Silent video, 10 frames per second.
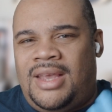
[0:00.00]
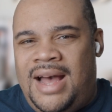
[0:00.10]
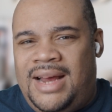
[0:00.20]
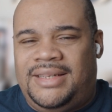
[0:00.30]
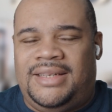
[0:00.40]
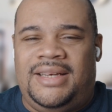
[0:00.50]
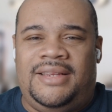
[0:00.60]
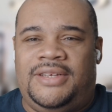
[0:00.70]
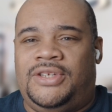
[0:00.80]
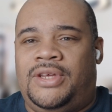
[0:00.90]
honestly,
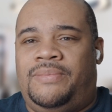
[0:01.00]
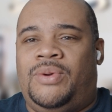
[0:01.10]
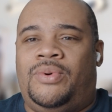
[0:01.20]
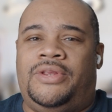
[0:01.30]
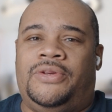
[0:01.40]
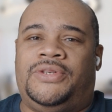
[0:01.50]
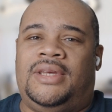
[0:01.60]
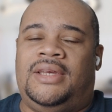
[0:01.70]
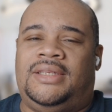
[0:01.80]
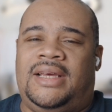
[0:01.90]
this is going to be one of those
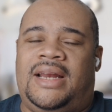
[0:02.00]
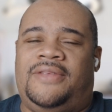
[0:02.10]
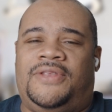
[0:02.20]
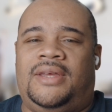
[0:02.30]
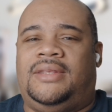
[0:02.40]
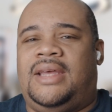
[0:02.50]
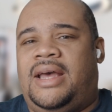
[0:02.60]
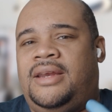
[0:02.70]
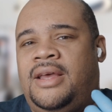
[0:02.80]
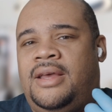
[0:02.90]
things that I think
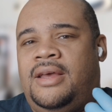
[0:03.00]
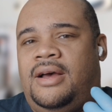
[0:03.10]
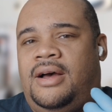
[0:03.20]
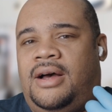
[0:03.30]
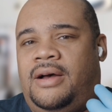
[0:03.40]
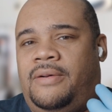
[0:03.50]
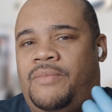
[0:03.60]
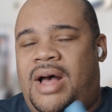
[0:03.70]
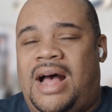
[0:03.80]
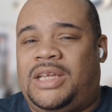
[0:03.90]
that
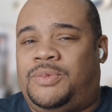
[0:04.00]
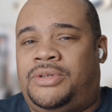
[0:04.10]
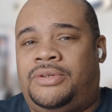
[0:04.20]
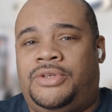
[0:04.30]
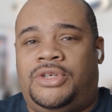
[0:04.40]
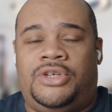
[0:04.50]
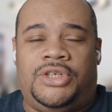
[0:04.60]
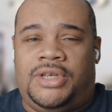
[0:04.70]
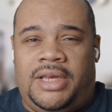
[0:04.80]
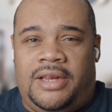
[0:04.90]
hospitals, they're
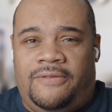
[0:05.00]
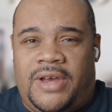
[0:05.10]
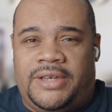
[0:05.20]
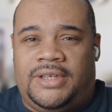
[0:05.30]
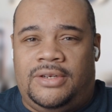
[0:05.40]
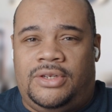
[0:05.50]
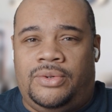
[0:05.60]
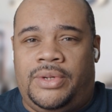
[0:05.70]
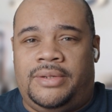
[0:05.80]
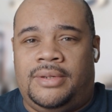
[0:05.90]
just going to invest
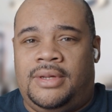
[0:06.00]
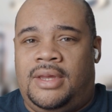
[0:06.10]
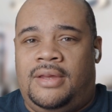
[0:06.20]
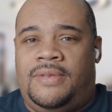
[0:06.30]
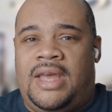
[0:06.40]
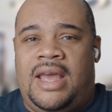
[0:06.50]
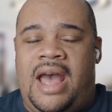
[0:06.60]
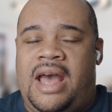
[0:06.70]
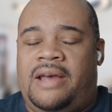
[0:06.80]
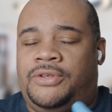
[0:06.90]
into it. They
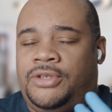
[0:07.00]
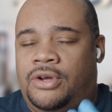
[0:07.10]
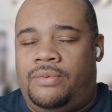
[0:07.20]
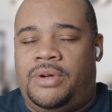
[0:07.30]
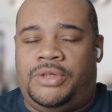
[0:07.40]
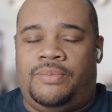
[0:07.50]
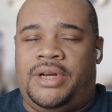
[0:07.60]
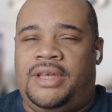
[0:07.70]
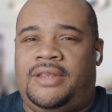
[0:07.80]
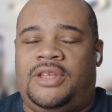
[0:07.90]
have so much
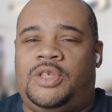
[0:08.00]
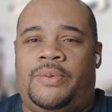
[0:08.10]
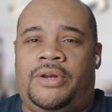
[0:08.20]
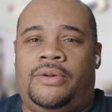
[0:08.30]
money that they spend